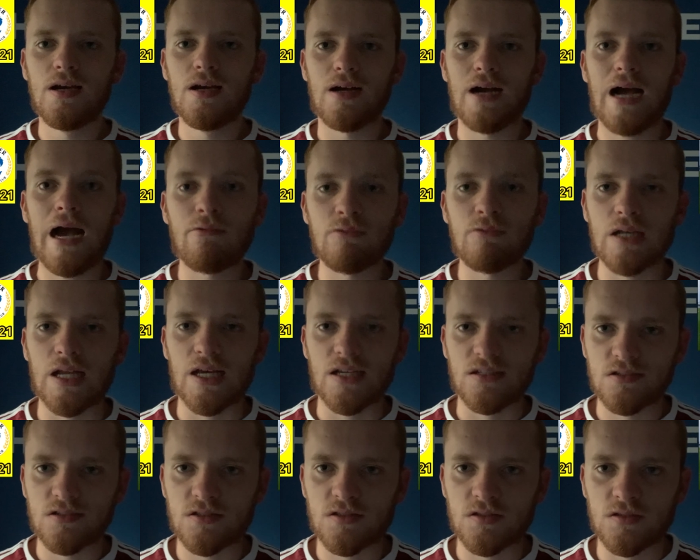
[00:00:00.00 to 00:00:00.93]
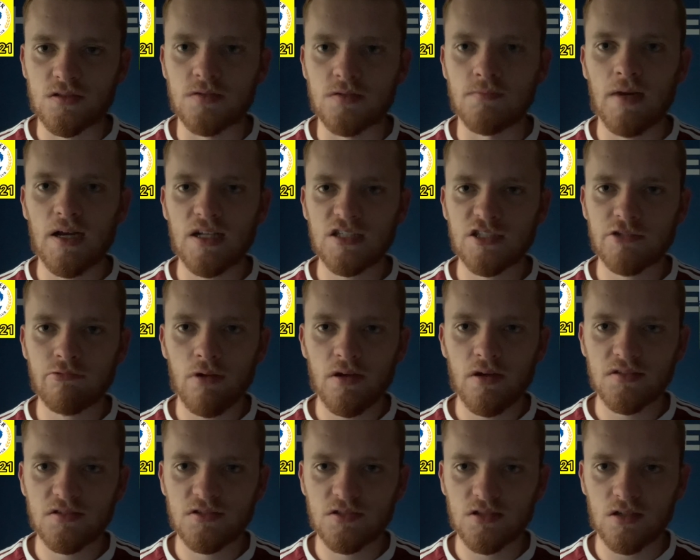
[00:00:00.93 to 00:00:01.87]
Our last match
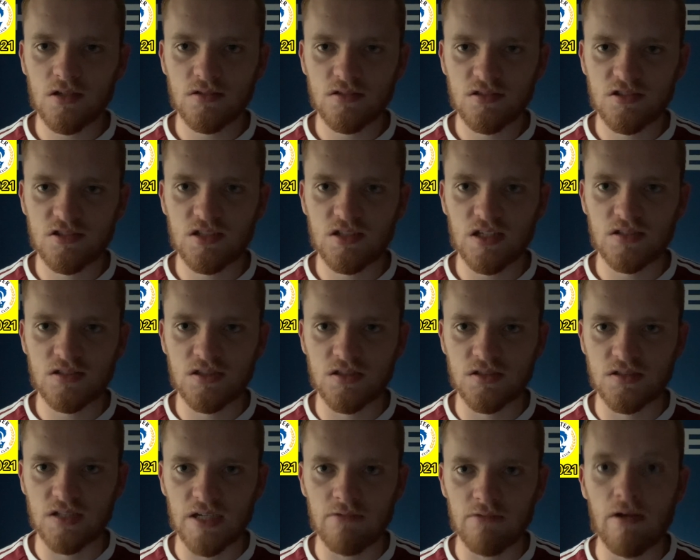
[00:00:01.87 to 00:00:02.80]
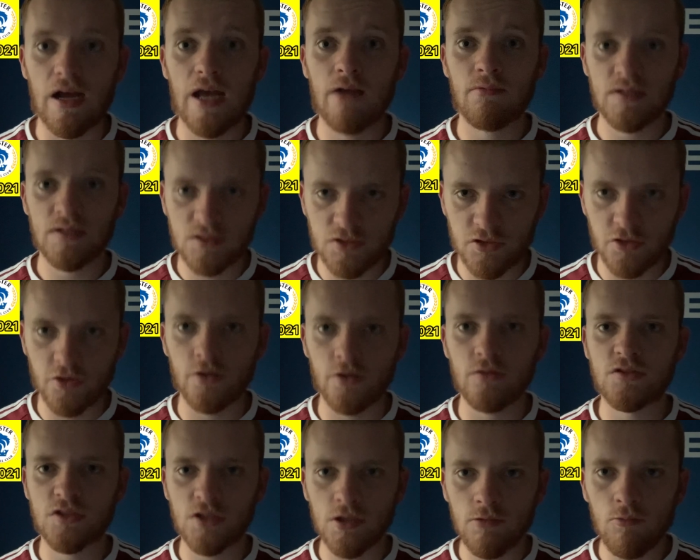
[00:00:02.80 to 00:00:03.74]
was on Saturday, where we drew
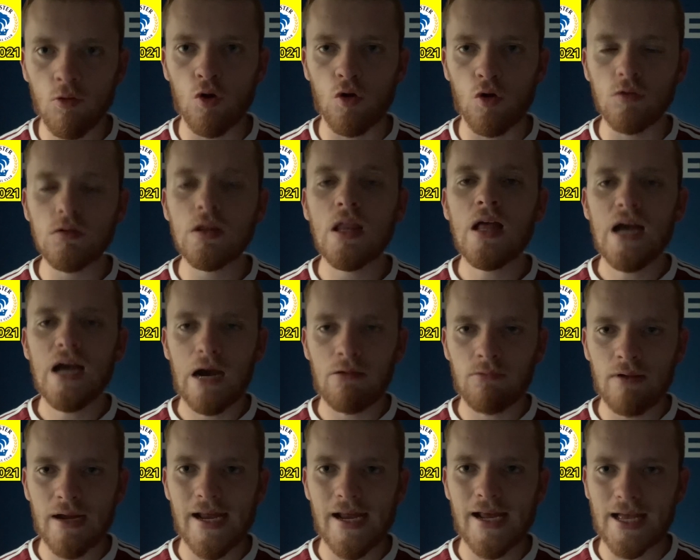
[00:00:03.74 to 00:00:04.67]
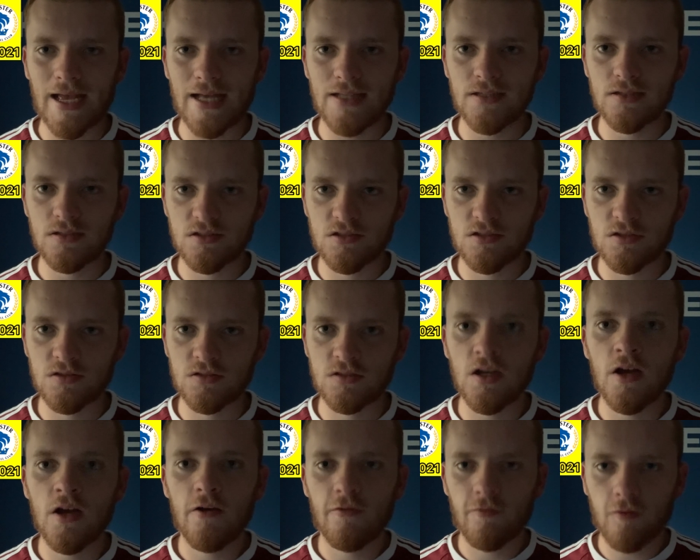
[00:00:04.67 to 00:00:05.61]
2-2 away against
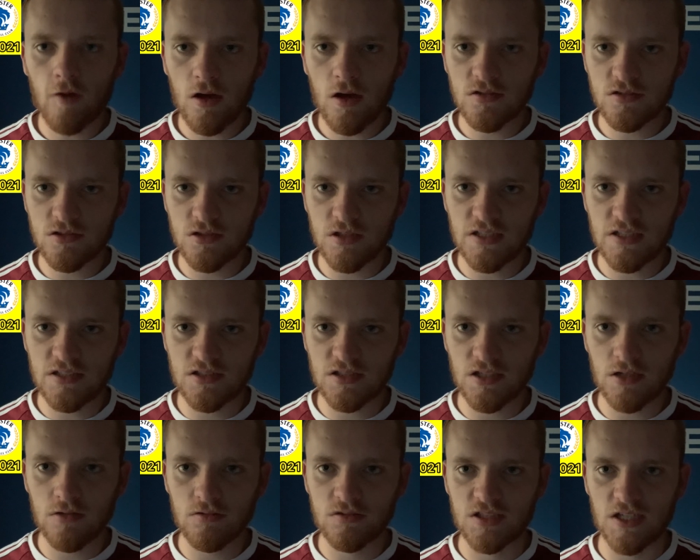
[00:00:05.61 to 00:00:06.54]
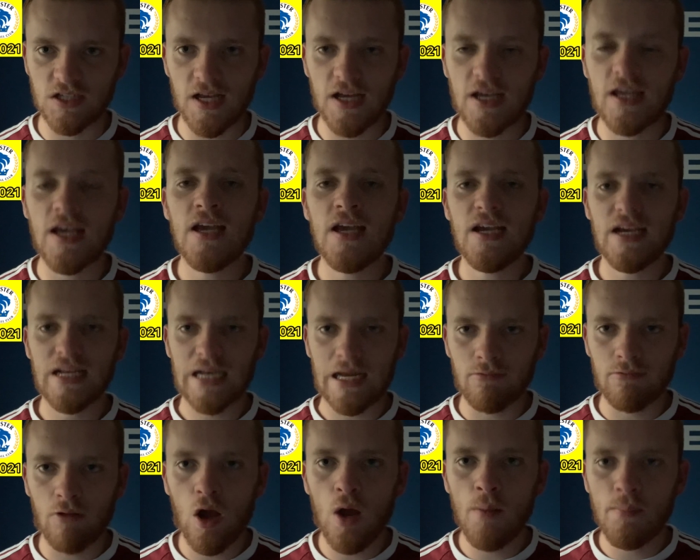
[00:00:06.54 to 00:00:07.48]
Farsley Celtic in
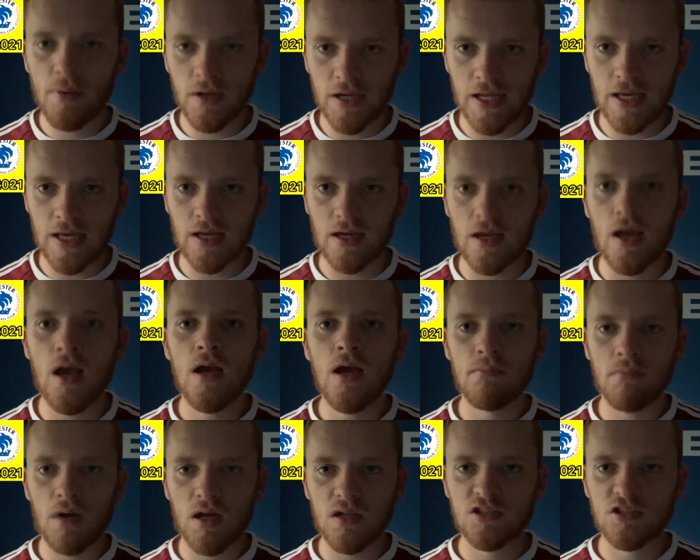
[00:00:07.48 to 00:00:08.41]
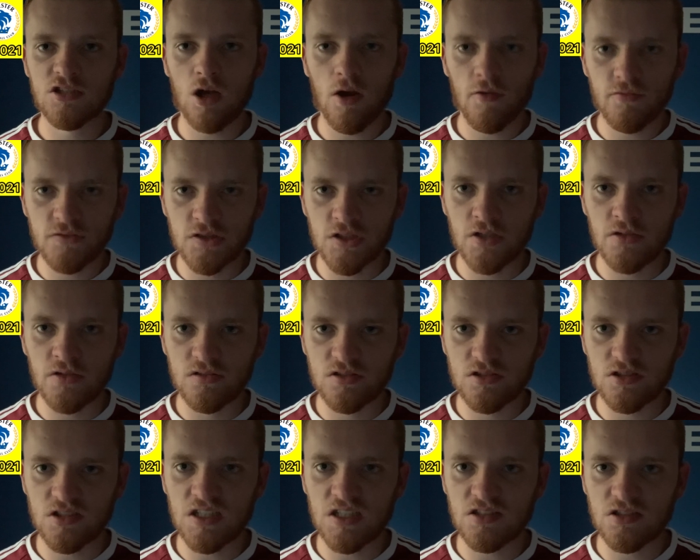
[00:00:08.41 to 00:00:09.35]
our opening match of the new
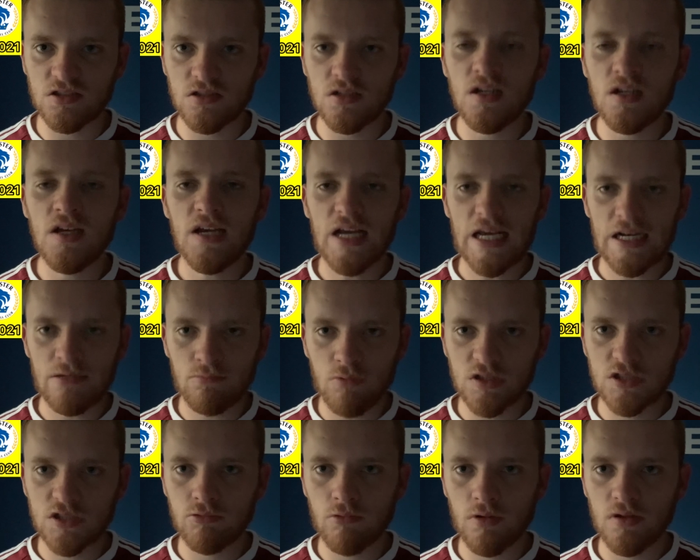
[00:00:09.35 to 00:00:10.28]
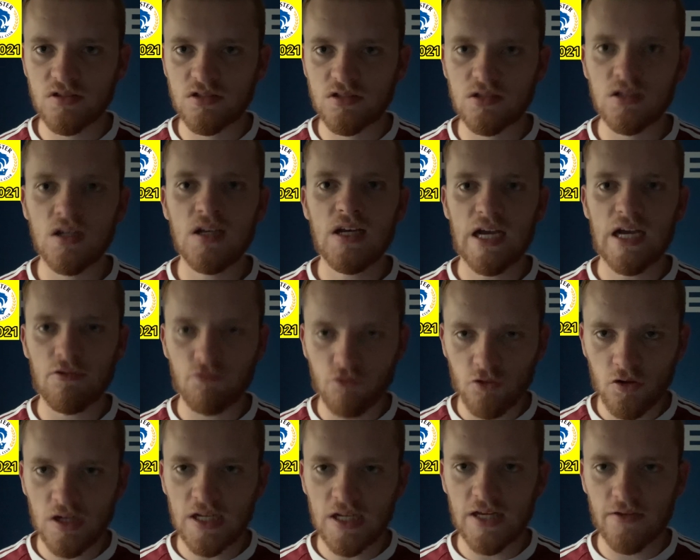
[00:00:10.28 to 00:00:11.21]
season in what was a
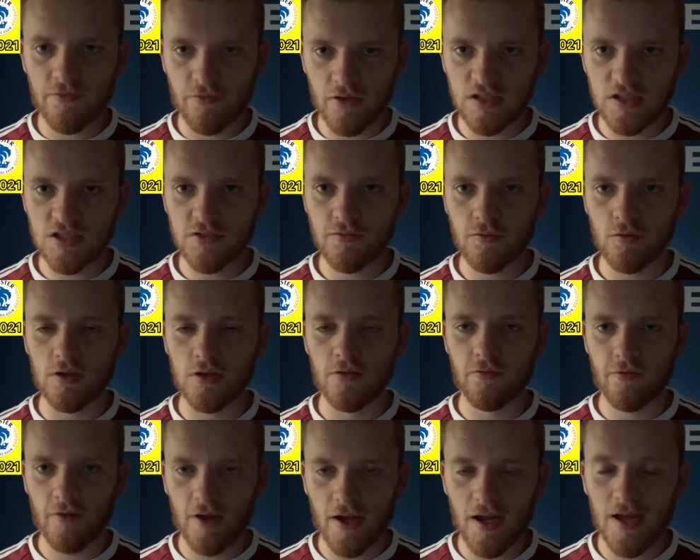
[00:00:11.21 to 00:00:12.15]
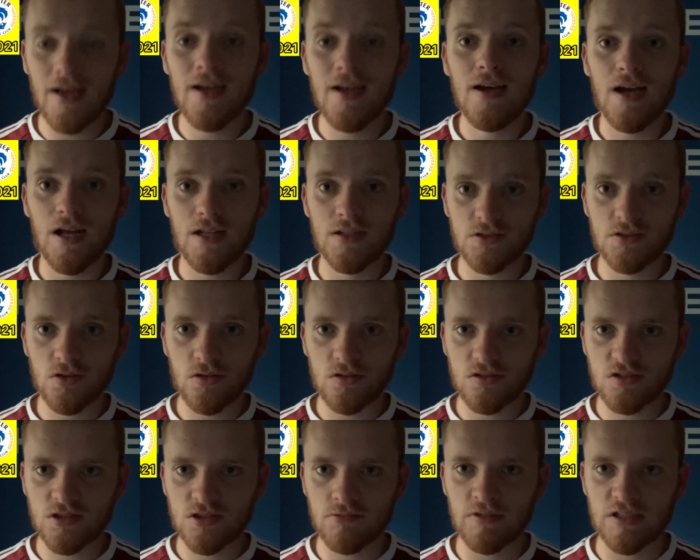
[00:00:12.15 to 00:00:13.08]
really eventful affair, and
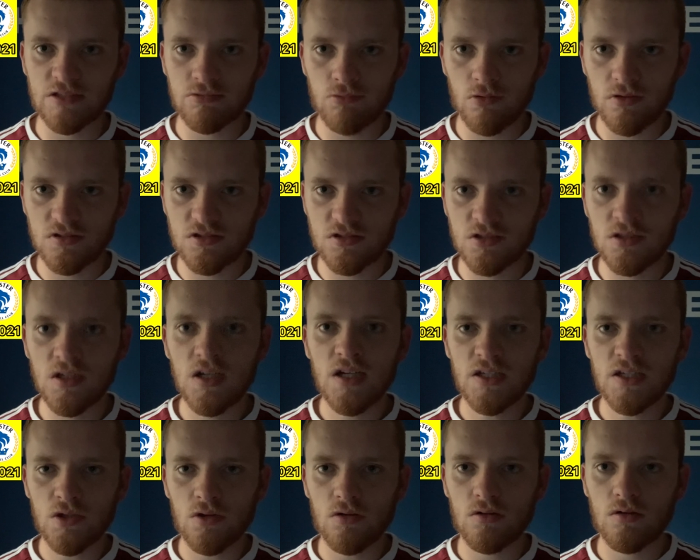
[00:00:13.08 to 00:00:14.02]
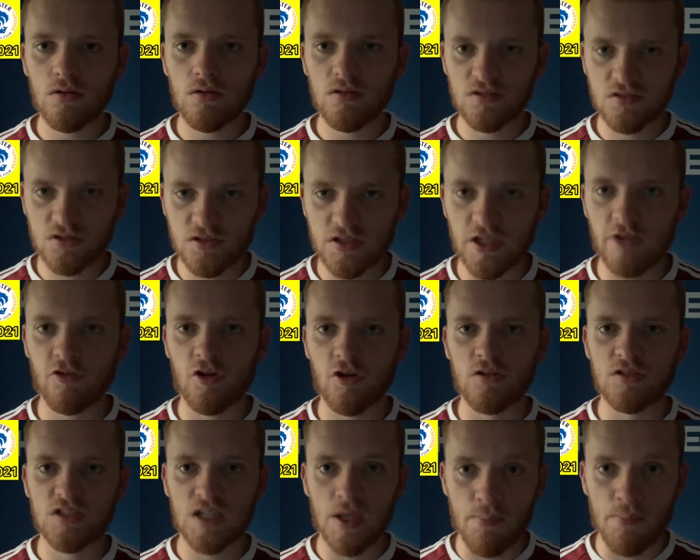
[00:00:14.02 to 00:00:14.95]
also it was your
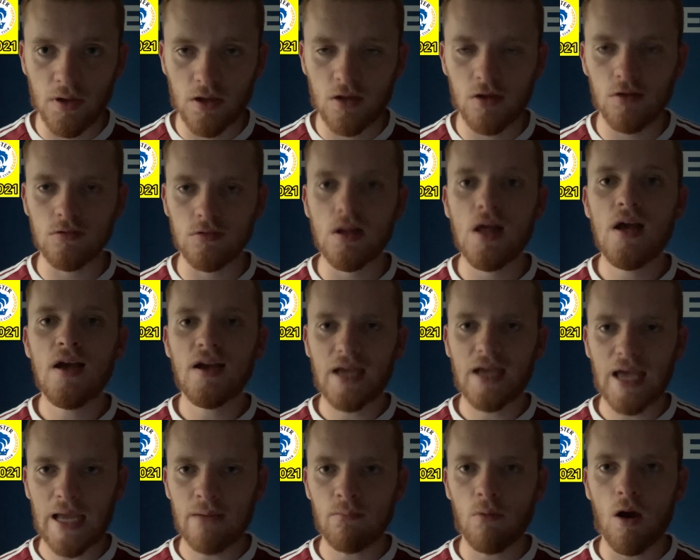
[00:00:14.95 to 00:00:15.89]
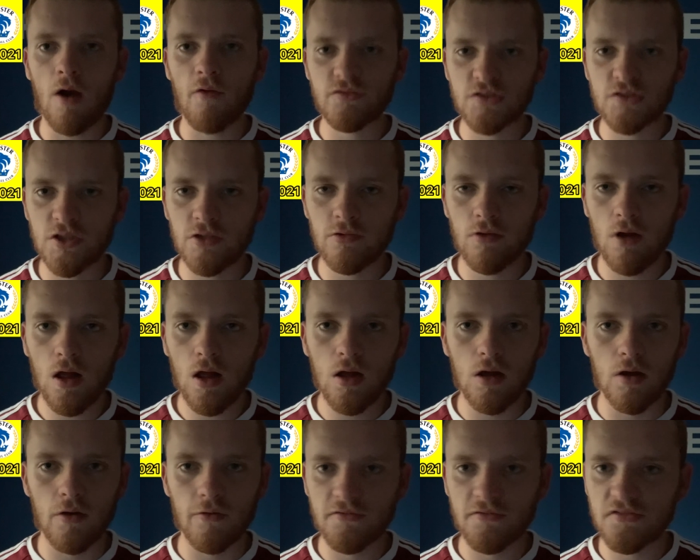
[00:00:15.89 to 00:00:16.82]
stereotypical game of two
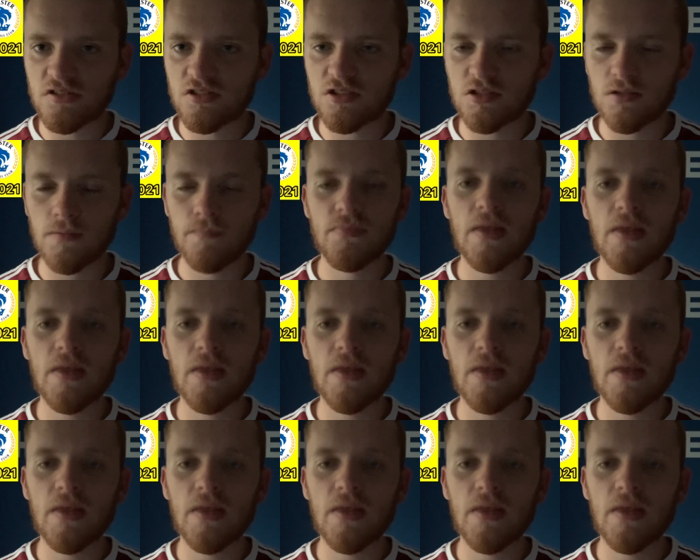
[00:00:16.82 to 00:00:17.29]
halves.